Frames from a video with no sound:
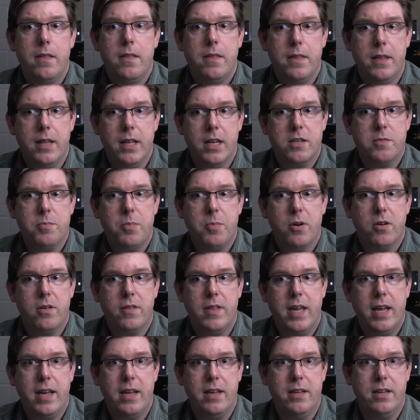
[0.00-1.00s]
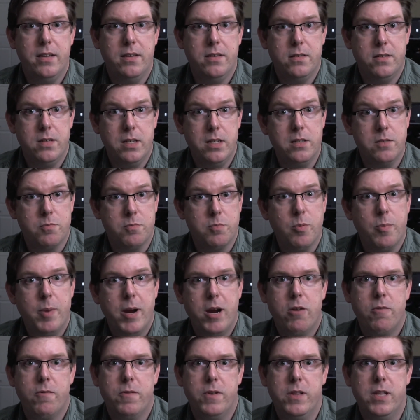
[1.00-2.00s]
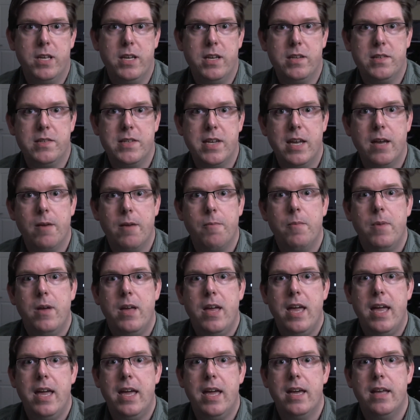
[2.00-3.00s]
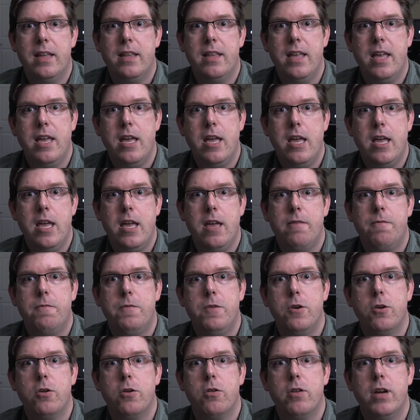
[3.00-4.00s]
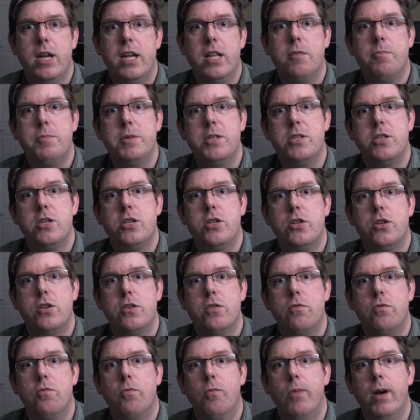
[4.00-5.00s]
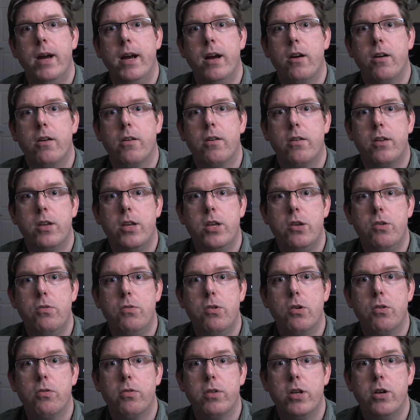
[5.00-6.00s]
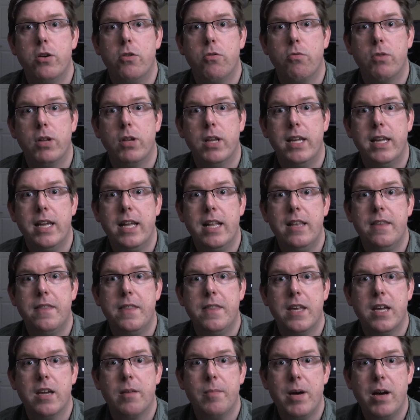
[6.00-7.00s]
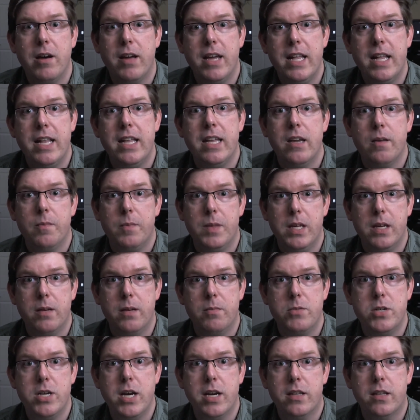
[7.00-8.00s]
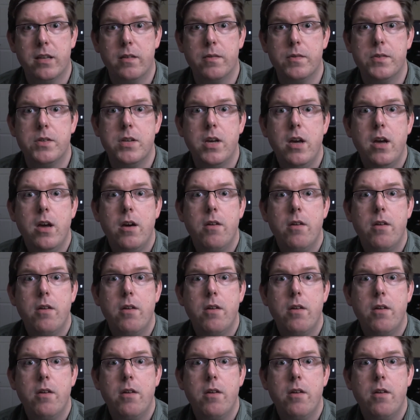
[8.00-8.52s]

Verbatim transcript: the next part of that is is preparing for the exam. And if you're in a position where you don't know really anything about any of the objectives,